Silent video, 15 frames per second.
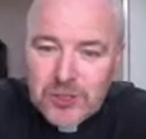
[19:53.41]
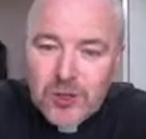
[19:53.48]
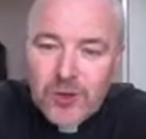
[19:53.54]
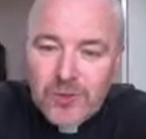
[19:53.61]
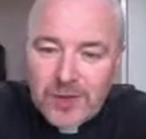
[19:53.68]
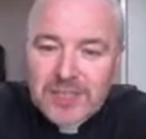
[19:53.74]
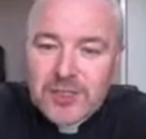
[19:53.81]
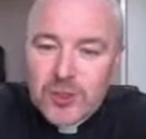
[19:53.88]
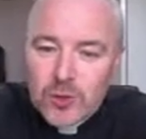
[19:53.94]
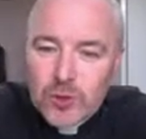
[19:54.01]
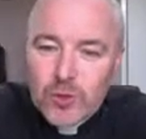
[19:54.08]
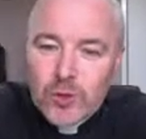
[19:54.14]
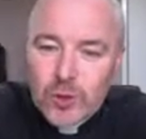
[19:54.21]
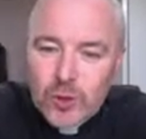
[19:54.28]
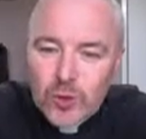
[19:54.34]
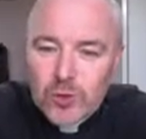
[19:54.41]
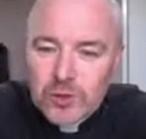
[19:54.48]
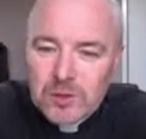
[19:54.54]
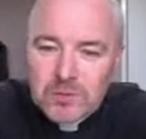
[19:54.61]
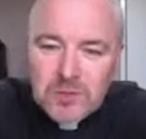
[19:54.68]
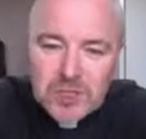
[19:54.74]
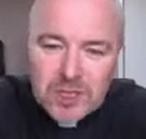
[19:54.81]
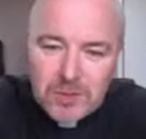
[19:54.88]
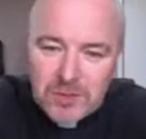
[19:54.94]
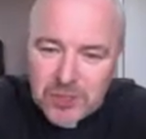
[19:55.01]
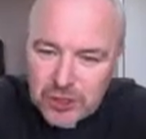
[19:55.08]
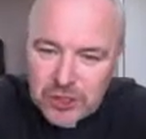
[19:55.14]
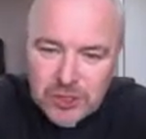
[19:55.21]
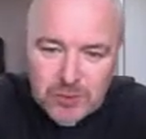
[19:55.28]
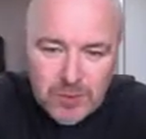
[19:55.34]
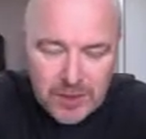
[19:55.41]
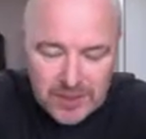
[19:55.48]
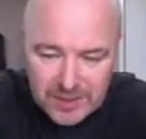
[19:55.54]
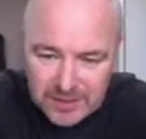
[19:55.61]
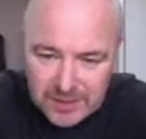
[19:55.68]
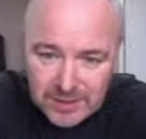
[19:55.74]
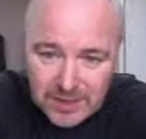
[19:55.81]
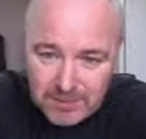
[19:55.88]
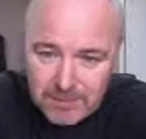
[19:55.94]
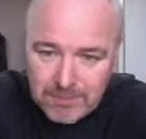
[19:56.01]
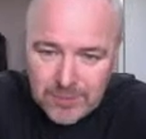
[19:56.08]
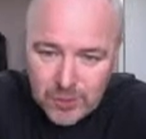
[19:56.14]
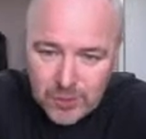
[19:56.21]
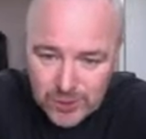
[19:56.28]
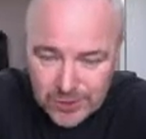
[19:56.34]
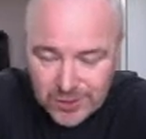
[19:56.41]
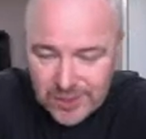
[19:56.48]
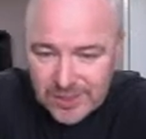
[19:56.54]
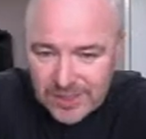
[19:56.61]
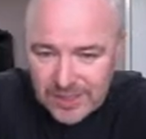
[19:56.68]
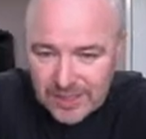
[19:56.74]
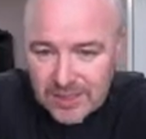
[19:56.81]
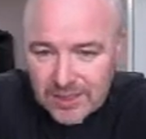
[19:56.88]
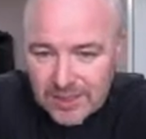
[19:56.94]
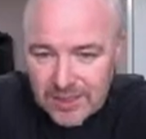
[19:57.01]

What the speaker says: of I saw the Lord and was commissioned by him personally